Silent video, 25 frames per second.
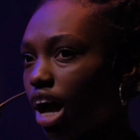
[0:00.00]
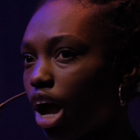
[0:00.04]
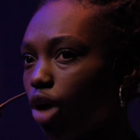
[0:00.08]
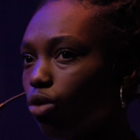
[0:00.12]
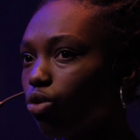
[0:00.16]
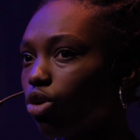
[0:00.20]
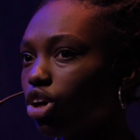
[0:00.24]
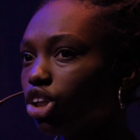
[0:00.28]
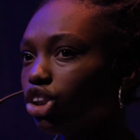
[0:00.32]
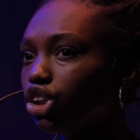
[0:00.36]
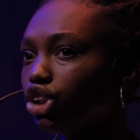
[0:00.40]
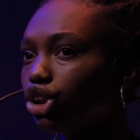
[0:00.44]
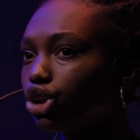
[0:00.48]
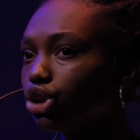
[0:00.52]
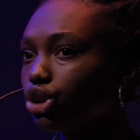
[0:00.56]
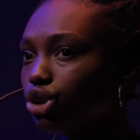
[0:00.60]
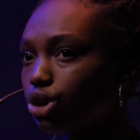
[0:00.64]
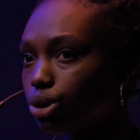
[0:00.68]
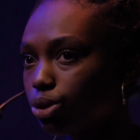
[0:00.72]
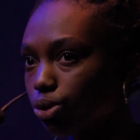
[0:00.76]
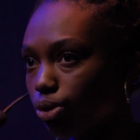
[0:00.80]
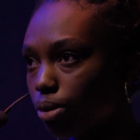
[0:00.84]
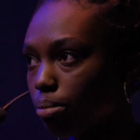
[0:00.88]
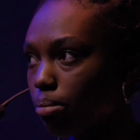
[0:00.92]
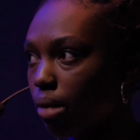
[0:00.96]
I want
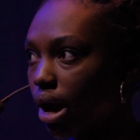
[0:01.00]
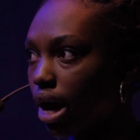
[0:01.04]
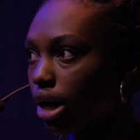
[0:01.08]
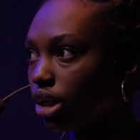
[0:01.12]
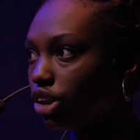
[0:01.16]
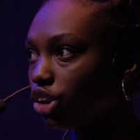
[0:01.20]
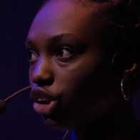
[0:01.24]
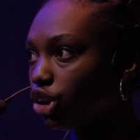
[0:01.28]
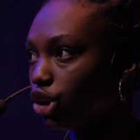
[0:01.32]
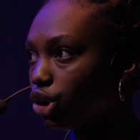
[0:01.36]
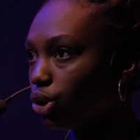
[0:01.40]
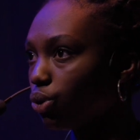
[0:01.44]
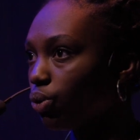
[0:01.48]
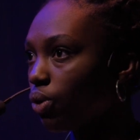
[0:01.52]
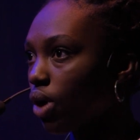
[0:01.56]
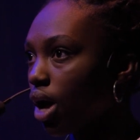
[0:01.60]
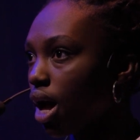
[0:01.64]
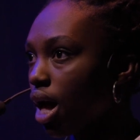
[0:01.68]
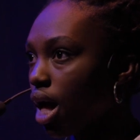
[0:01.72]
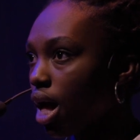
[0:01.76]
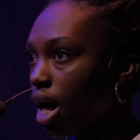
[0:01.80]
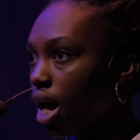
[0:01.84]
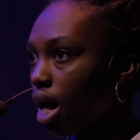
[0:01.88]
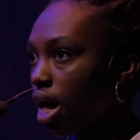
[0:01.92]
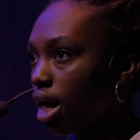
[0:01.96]
to remind you,
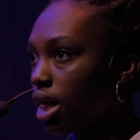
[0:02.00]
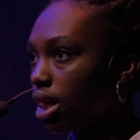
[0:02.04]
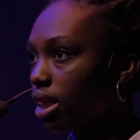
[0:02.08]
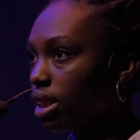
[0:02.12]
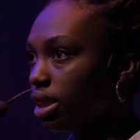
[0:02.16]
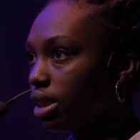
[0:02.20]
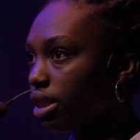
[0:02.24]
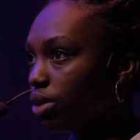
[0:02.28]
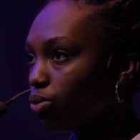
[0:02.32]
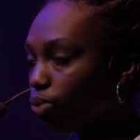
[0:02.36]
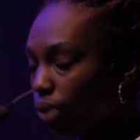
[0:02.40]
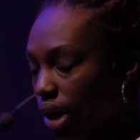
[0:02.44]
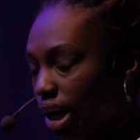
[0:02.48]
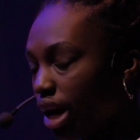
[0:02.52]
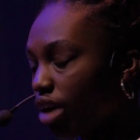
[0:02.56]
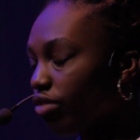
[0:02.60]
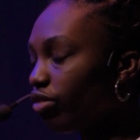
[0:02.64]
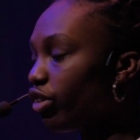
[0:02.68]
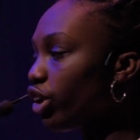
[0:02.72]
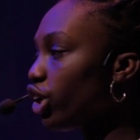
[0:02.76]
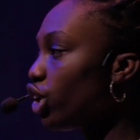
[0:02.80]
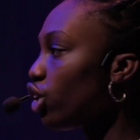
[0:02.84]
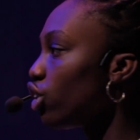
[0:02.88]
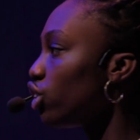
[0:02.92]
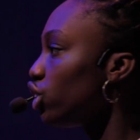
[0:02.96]

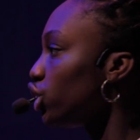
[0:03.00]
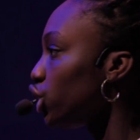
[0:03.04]
whenever you're